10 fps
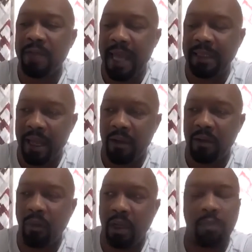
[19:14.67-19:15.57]
and
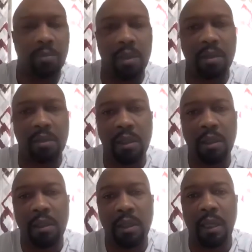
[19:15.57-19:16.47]
one of them is
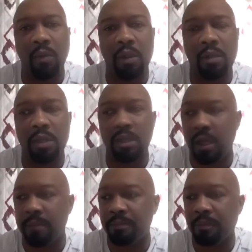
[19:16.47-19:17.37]
um,
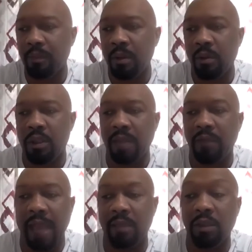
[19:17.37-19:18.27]
Respect for Acting, which
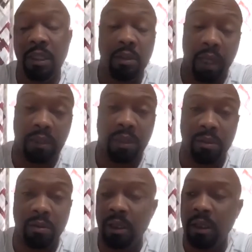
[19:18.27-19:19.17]
he directed me to.